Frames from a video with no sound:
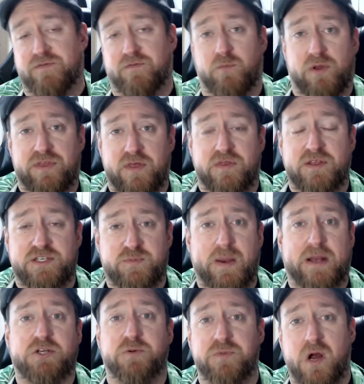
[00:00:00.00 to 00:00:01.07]
within the
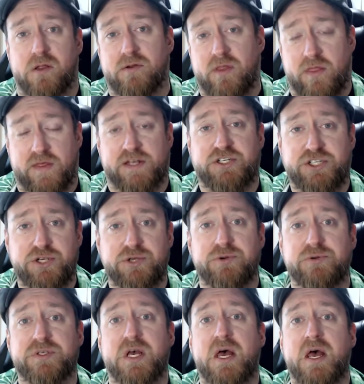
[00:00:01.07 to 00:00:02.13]
spectrum color that they
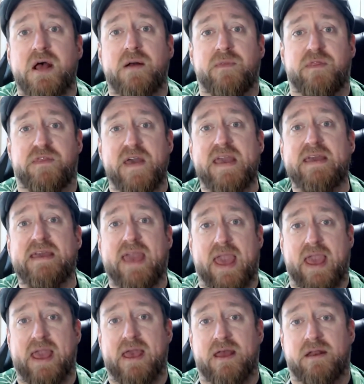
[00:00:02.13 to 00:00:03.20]
choose, they
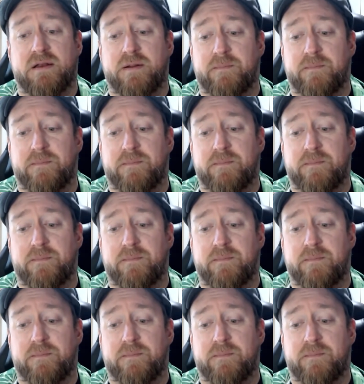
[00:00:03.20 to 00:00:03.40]
can